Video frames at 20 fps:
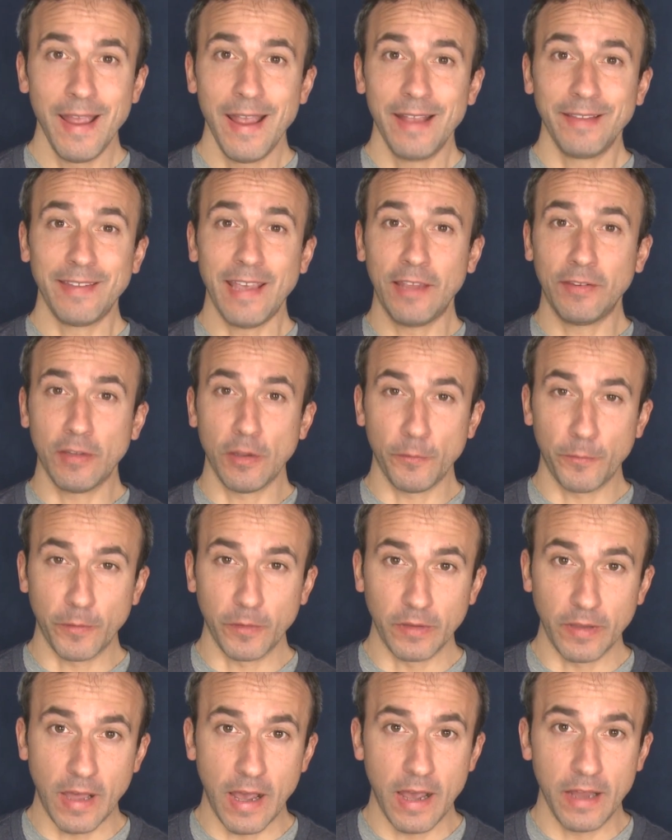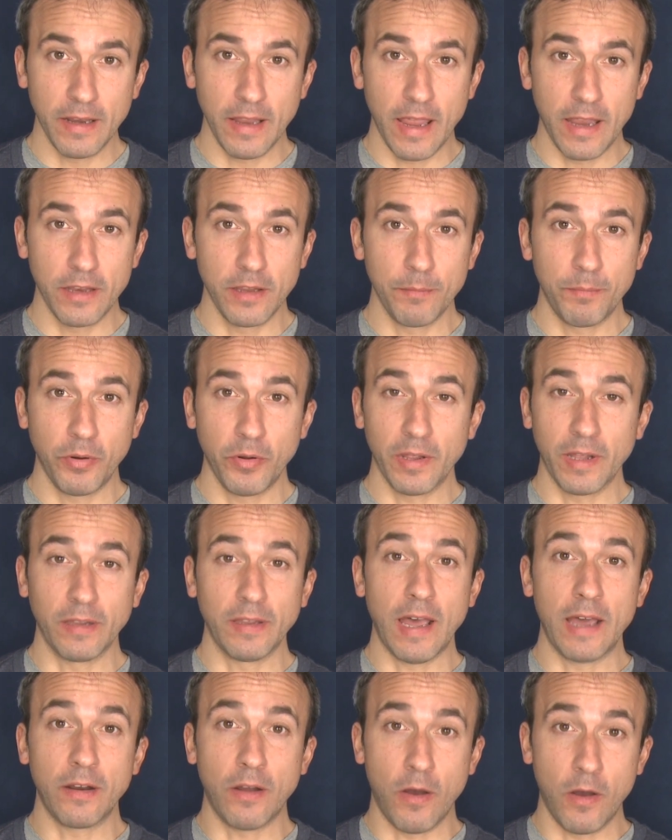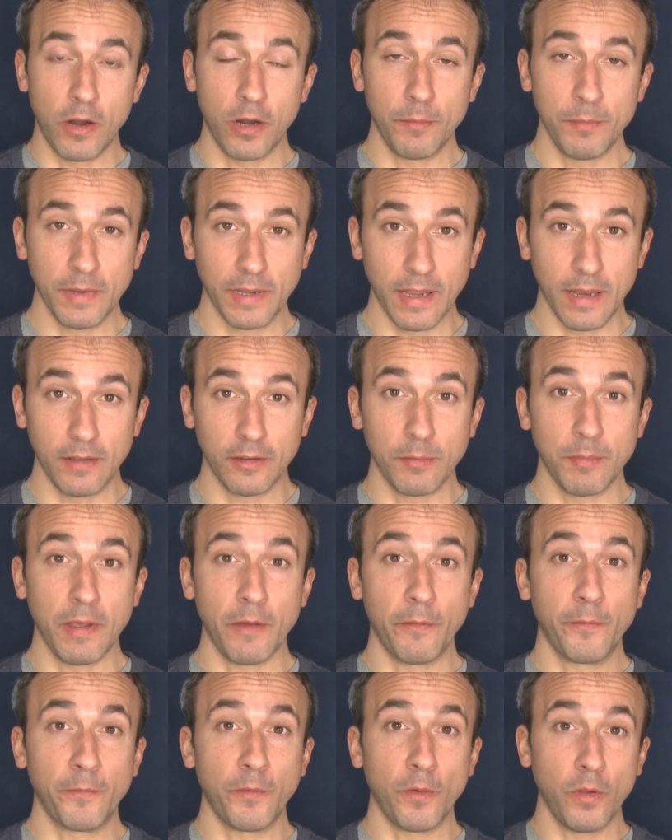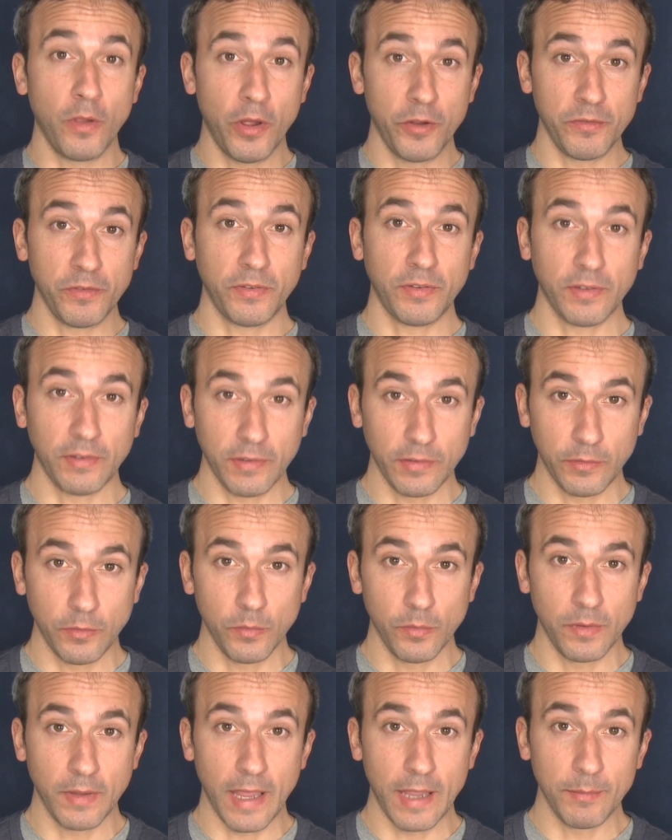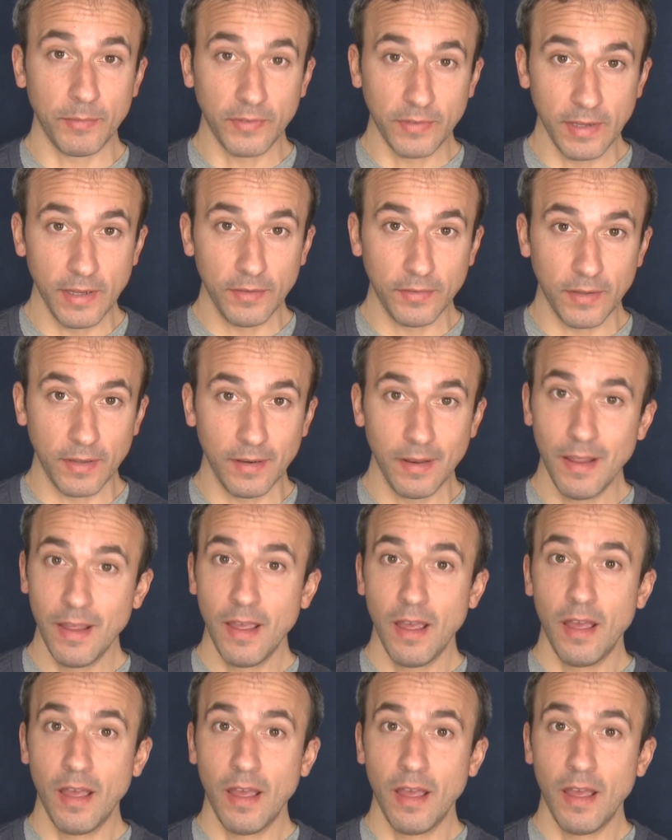It's asking for a lot, and you're putting a lot on him. Again, it's going to be a full 162-game season.